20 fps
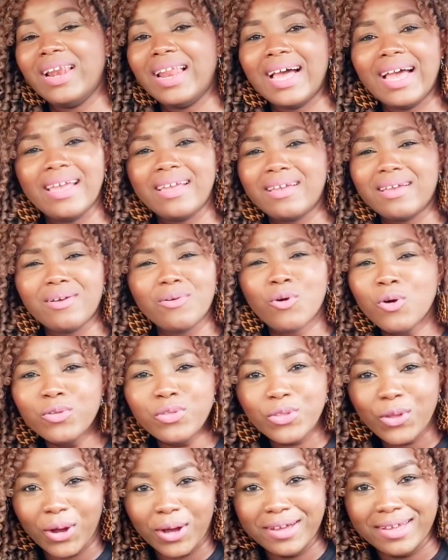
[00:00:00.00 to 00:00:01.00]
Like, who
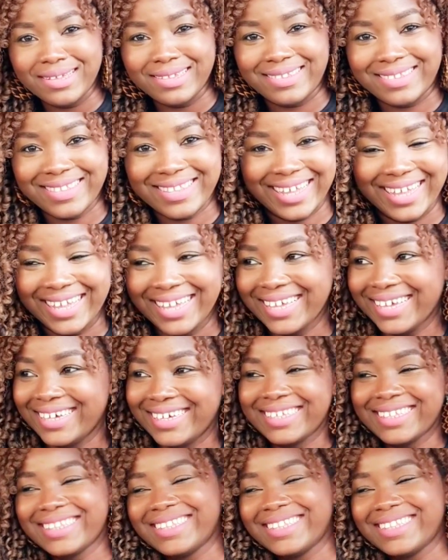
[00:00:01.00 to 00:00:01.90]
does that?